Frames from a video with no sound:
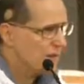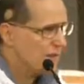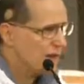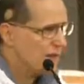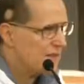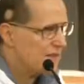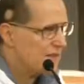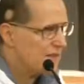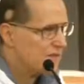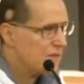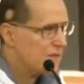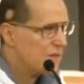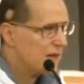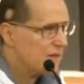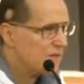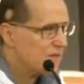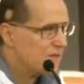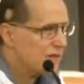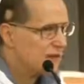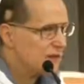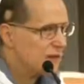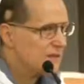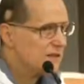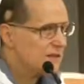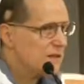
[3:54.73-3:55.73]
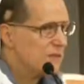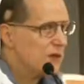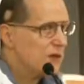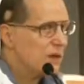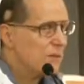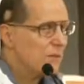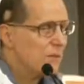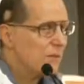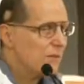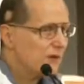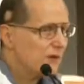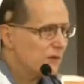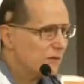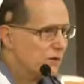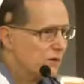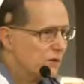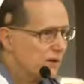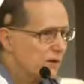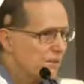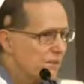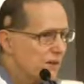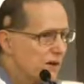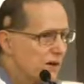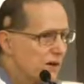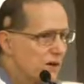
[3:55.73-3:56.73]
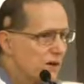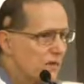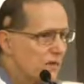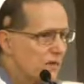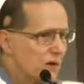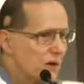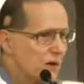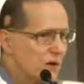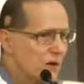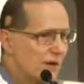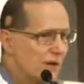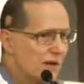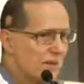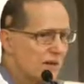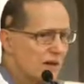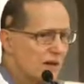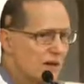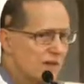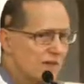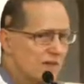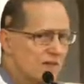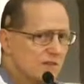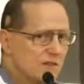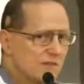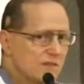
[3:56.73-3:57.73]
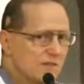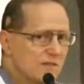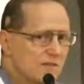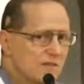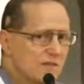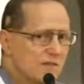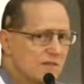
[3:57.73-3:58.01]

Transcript: And that she advocates before the Father for all of us.